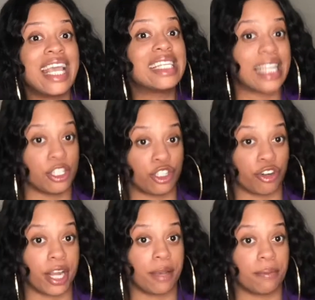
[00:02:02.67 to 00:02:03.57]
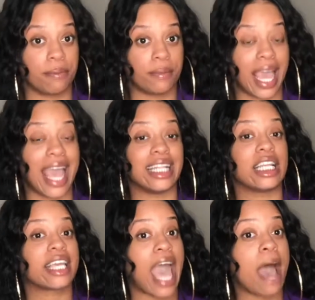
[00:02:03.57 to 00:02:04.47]
his Instagram
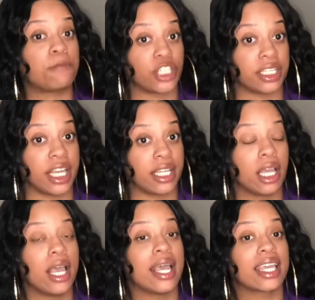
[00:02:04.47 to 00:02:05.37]
and captioned it,